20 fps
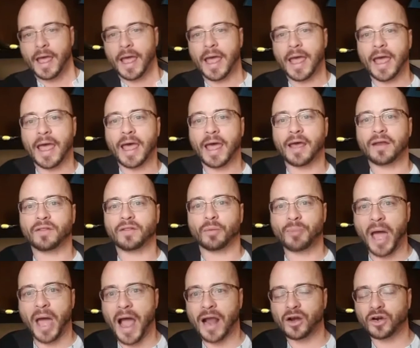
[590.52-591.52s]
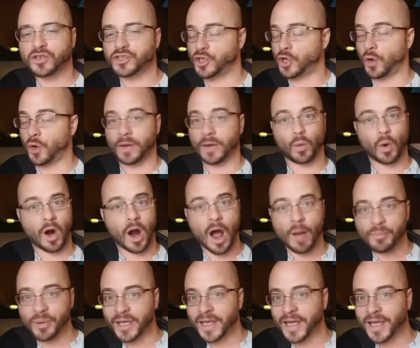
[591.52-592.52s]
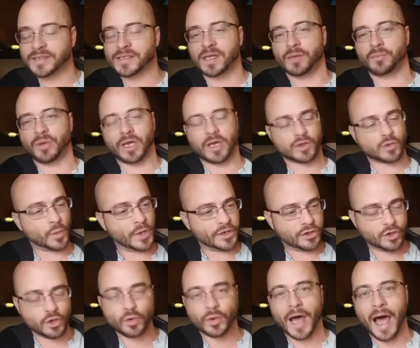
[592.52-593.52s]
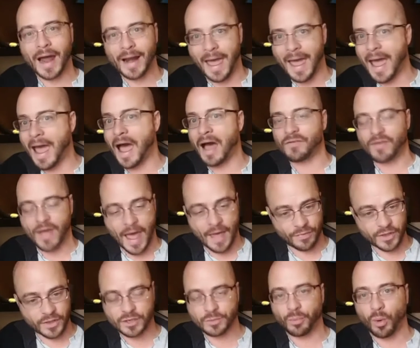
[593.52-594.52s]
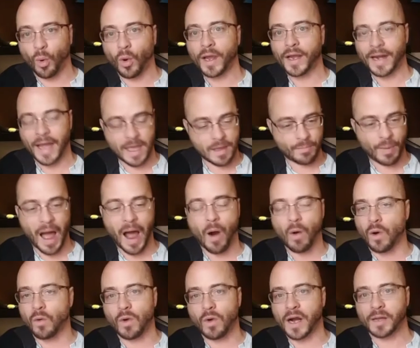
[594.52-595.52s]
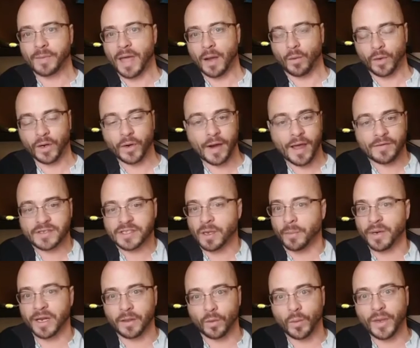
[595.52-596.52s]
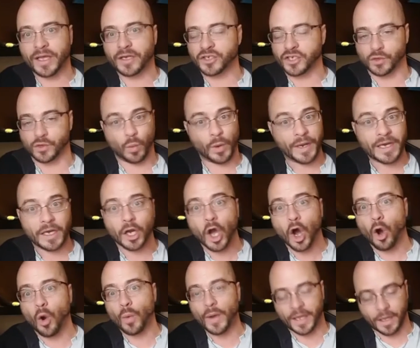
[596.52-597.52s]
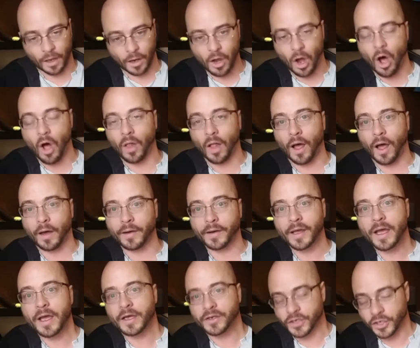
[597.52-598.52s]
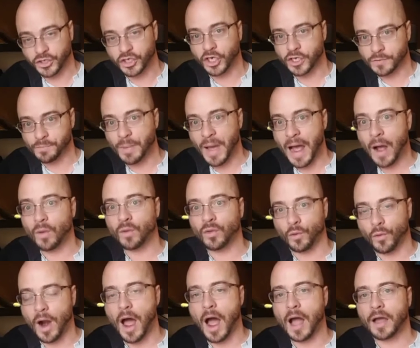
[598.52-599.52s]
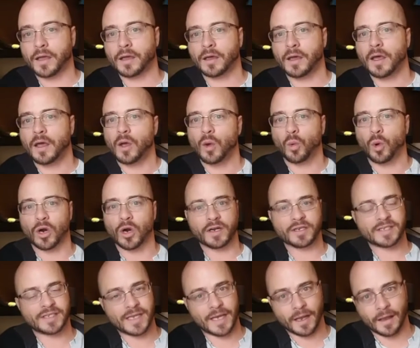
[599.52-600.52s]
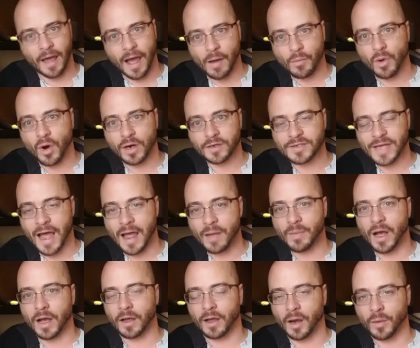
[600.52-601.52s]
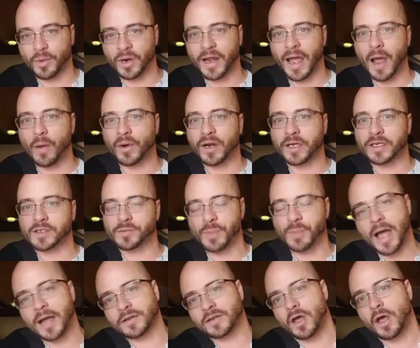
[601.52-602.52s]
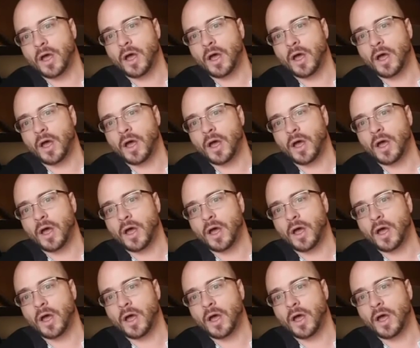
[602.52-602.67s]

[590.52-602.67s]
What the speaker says: And the Packers, and we're up against it because we do not have, at this point, a power running back. We don't have somebody that we can call on to just pound the rock. We're going to see a lot more of Ty Montgomery, I would expect.